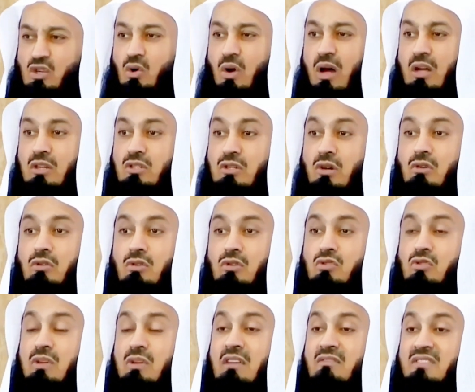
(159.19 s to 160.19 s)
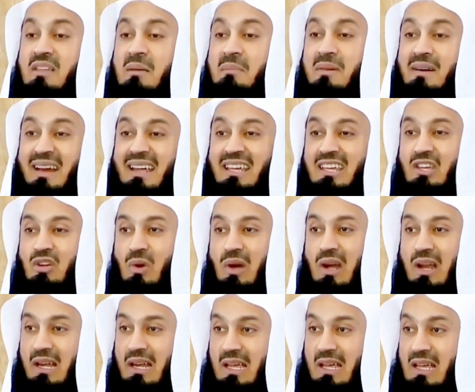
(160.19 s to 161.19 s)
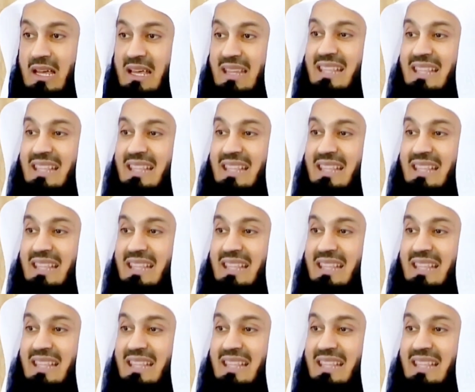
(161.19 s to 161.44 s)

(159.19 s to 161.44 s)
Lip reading: you are told to give them regularly.